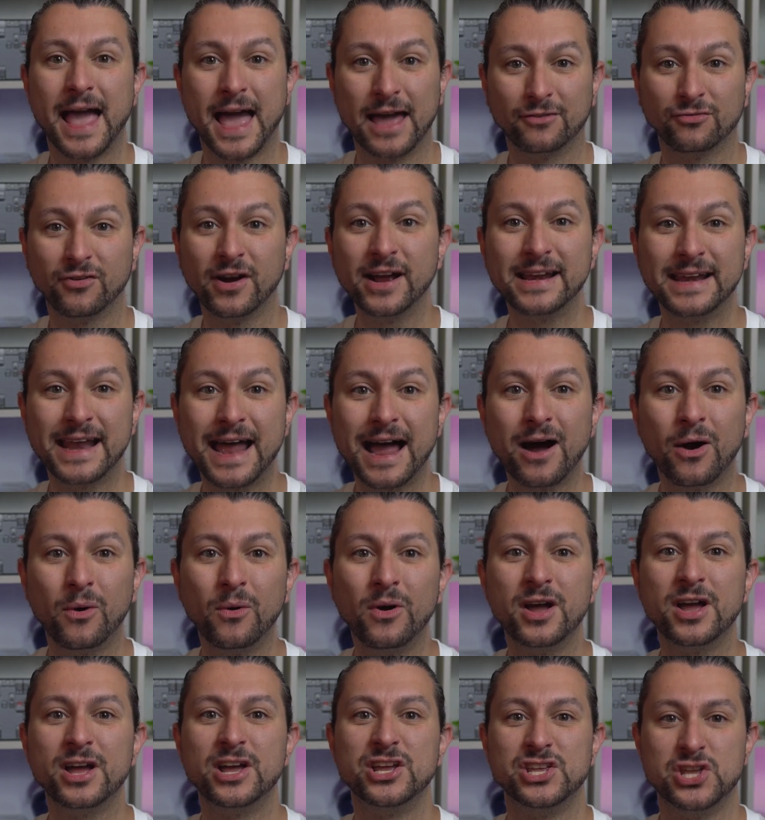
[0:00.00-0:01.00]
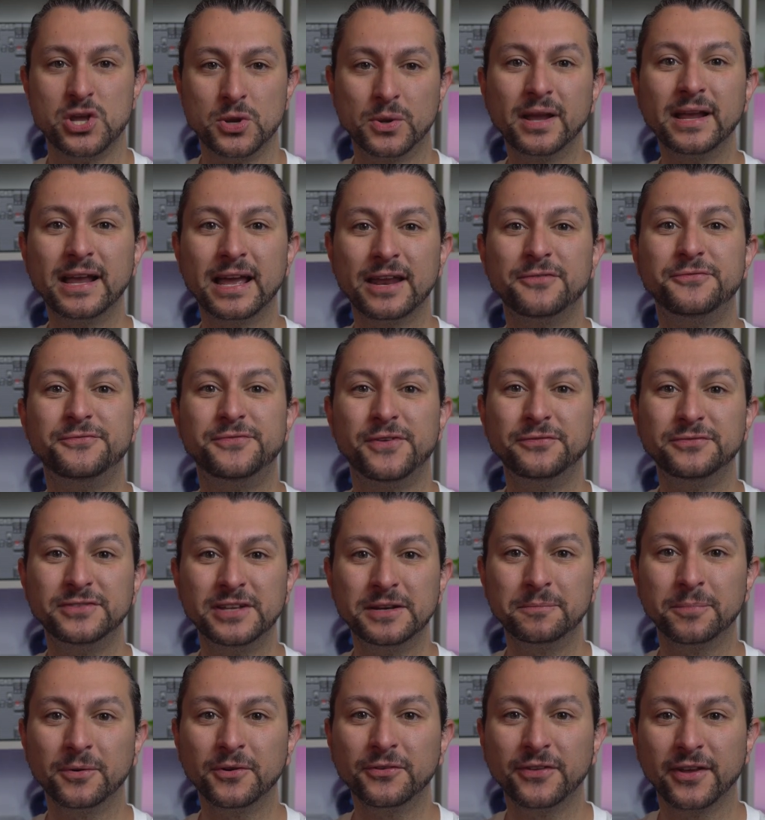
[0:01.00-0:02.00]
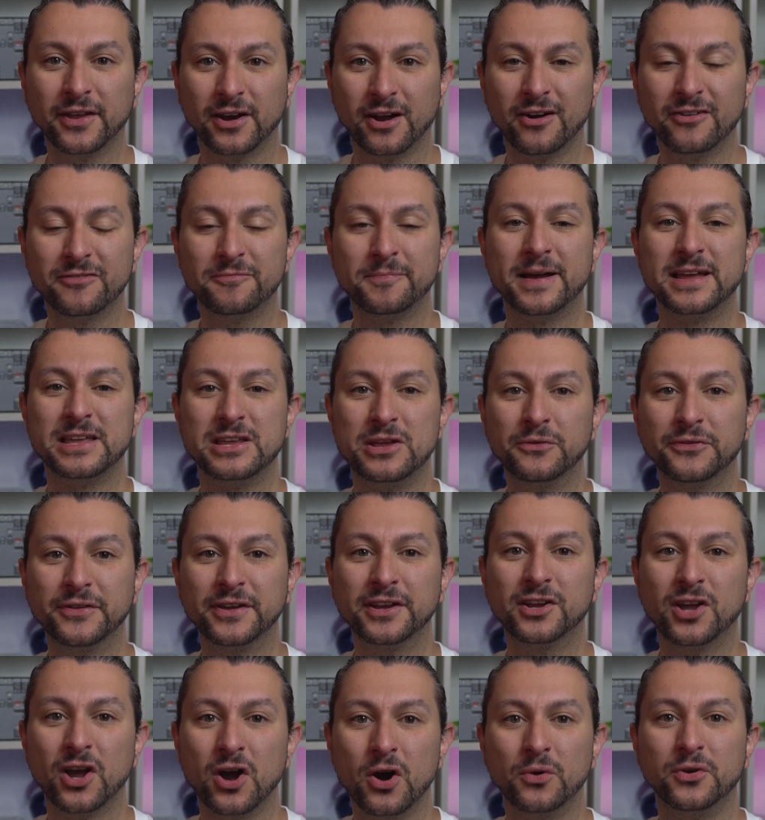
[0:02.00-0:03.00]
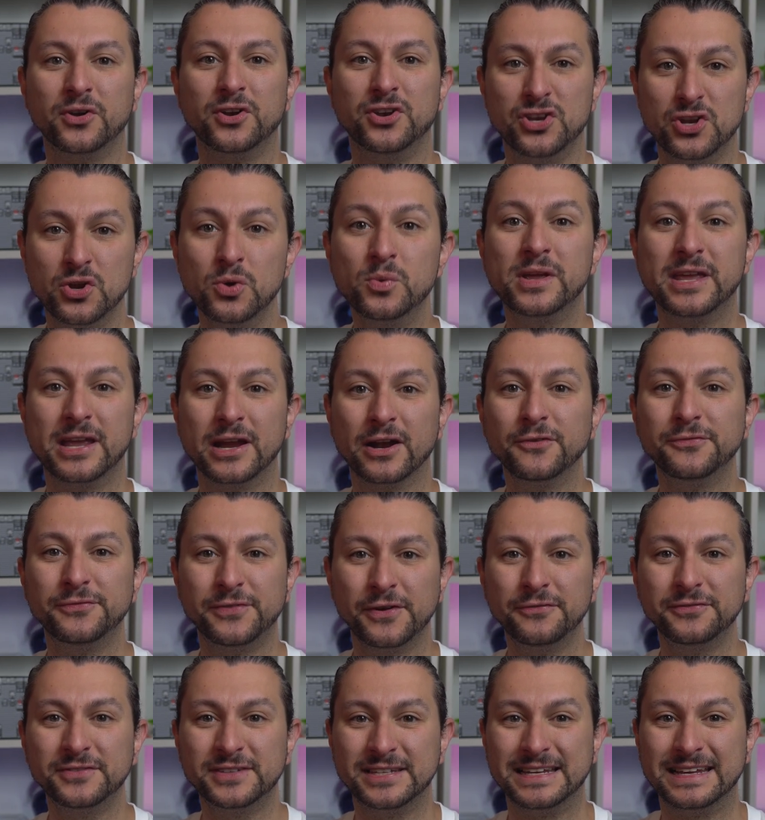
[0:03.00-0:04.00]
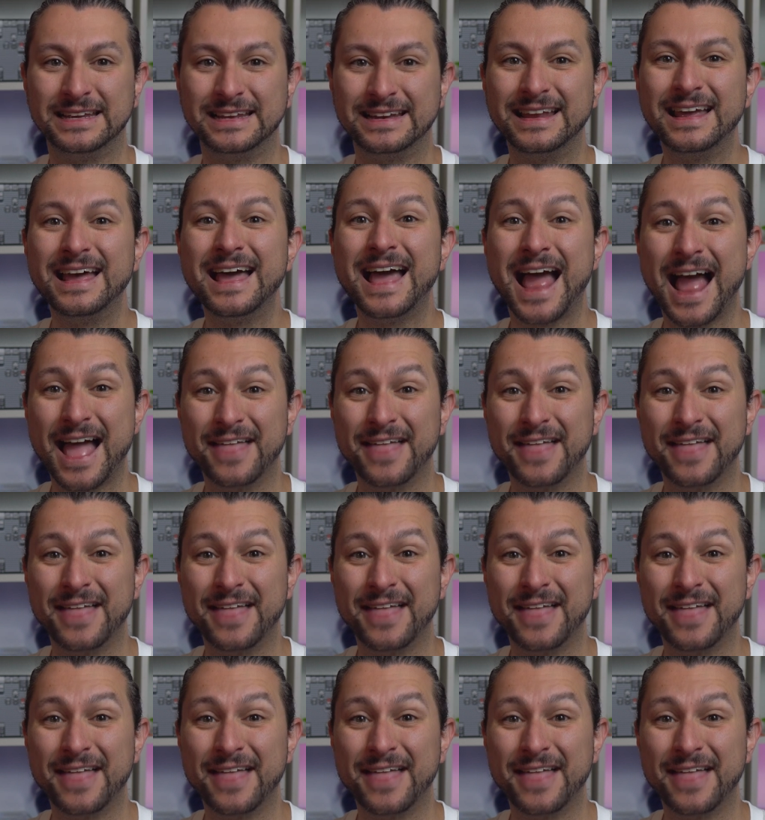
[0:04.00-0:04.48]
And right now, you can get 15% off by using code NEWGEAR15